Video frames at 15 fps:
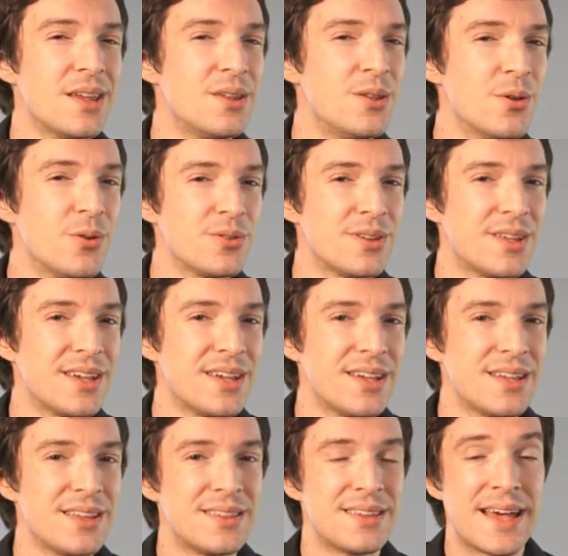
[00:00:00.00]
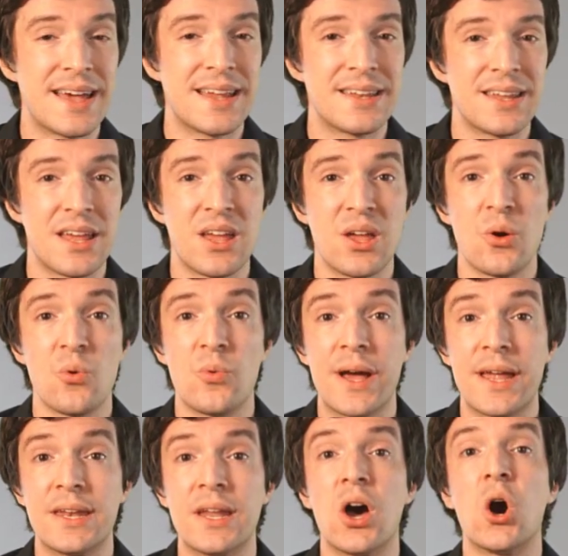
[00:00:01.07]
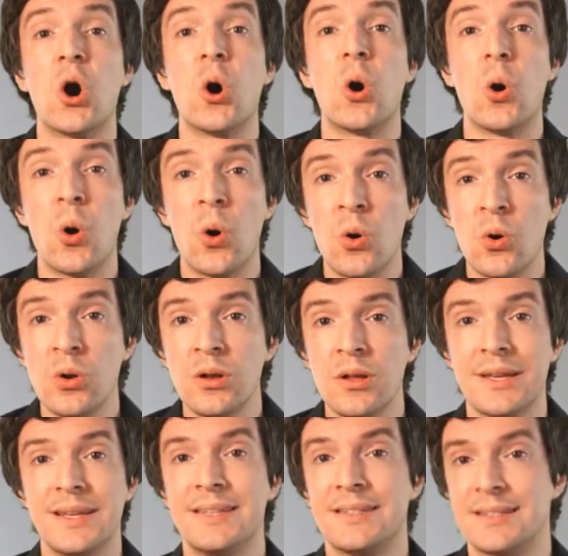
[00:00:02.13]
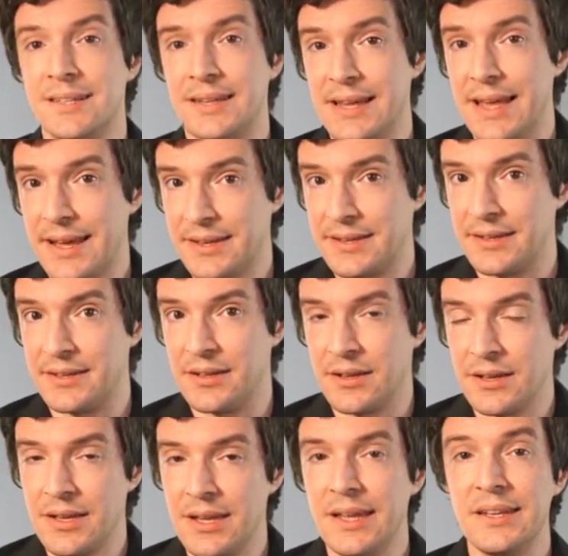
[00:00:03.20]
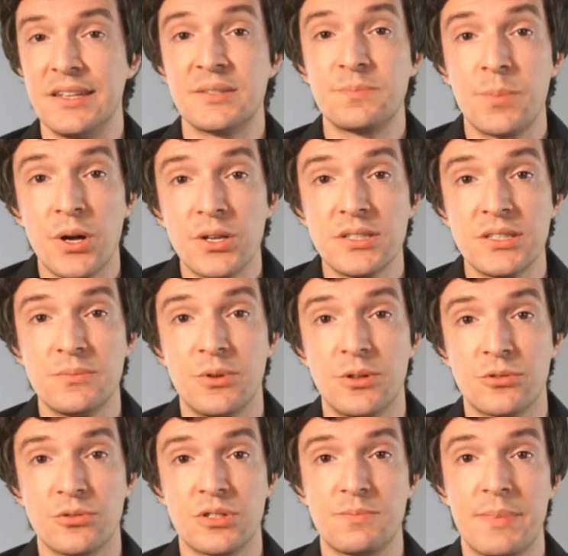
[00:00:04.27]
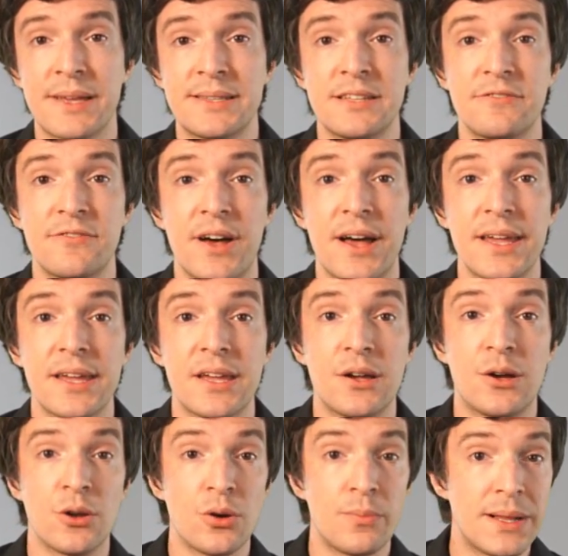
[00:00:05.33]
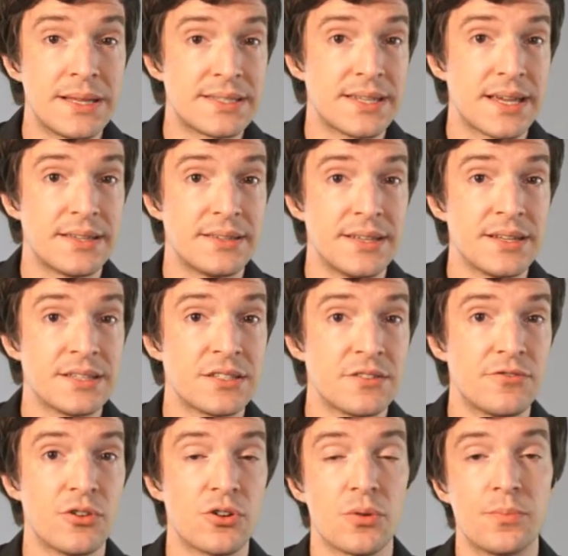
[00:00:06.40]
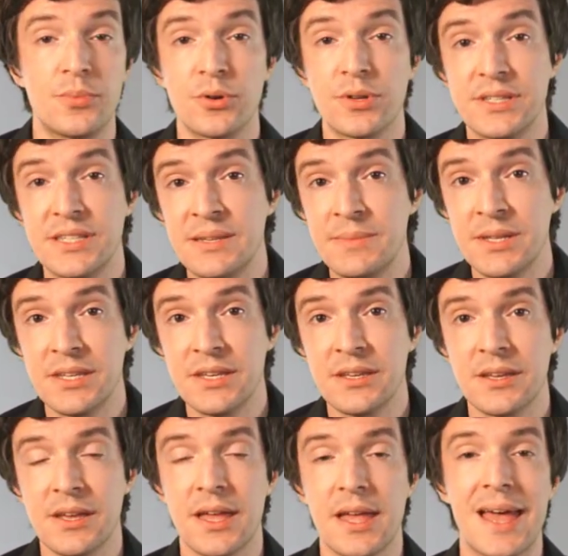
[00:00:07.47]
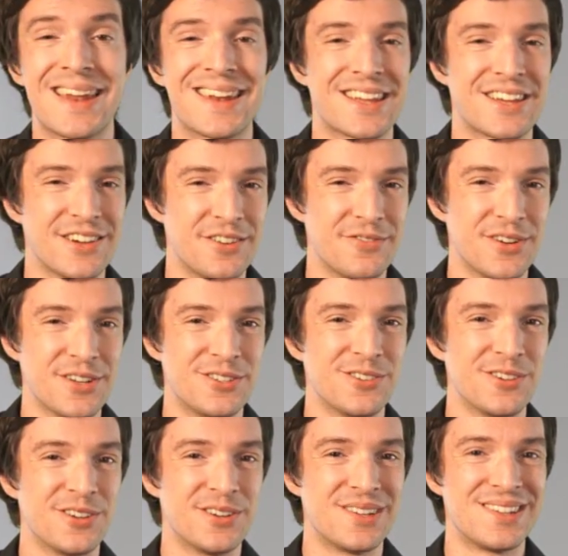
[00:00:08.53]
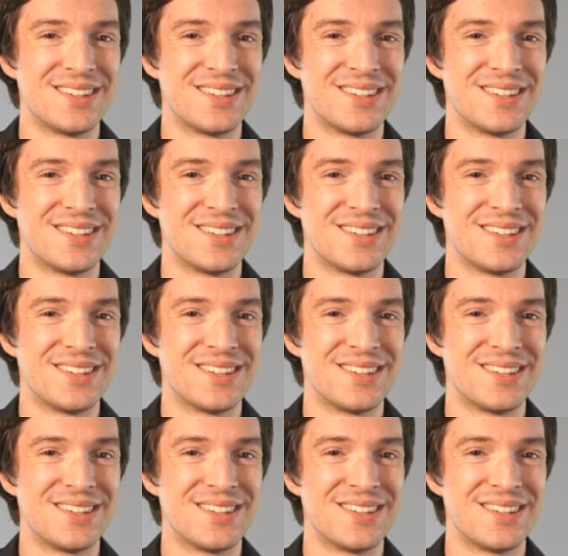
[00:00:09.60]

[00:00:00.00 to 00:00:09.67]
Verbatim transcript: Note that when all is selected, it is possible to specify global settings for proximity and curvature.